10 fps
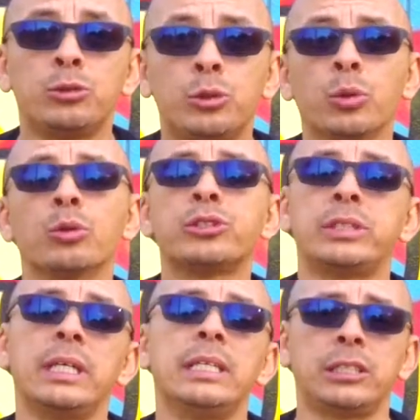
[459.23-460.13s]
dual
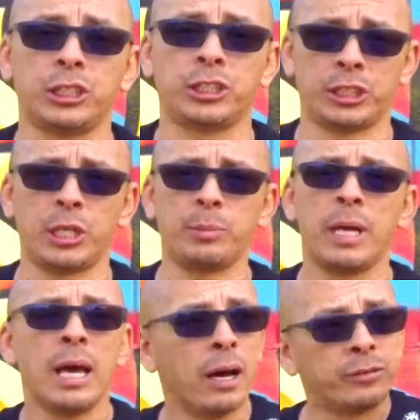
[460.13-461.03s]
citizenship
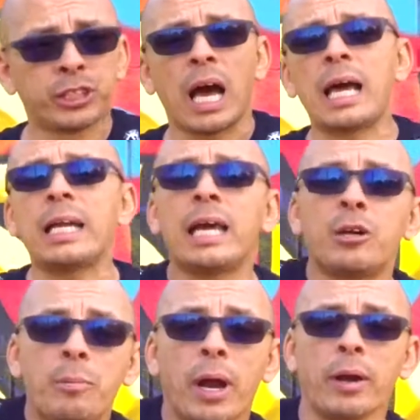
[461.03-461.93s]
of China and
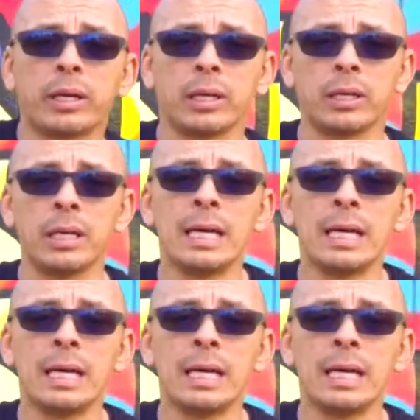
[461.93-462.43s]
America.